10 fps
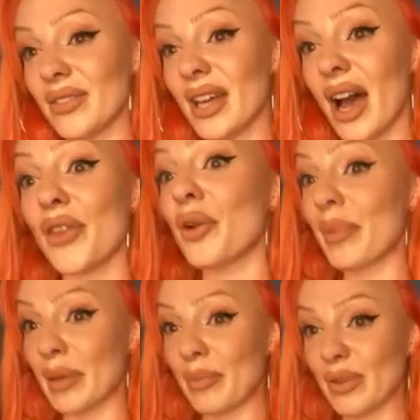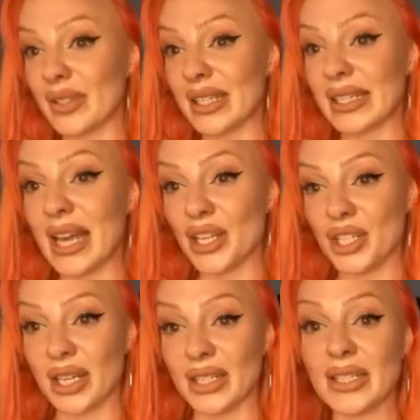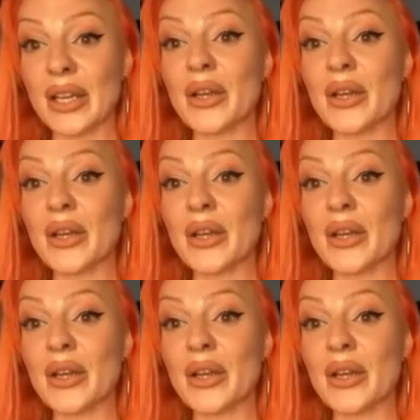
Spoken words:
to other people's intentions,